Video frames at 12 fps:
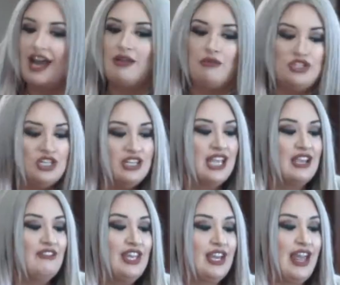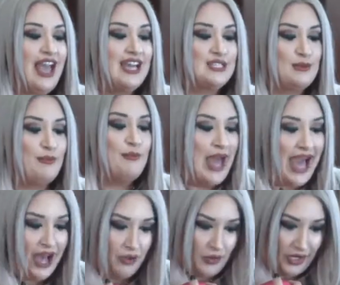I want you to think of it as
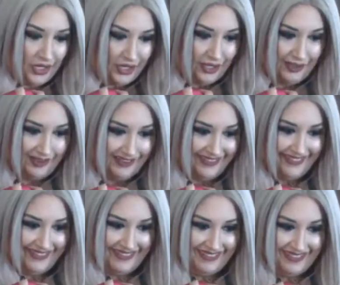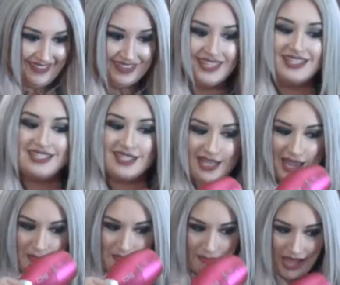power. This is
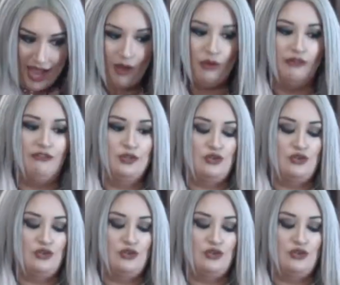a powerful